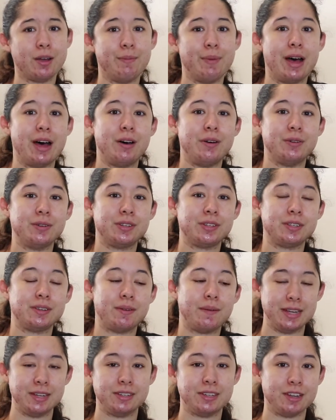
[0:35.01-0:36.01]
about
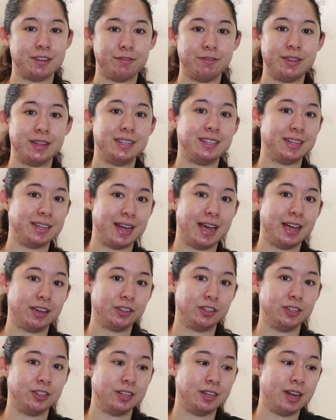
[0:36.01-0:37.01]
myself as an
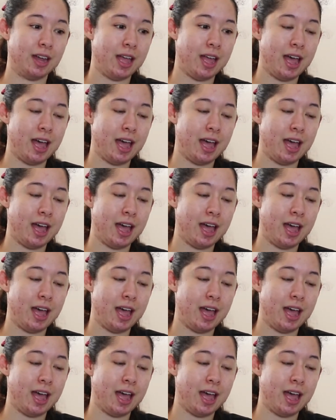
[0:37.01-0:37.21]
actor.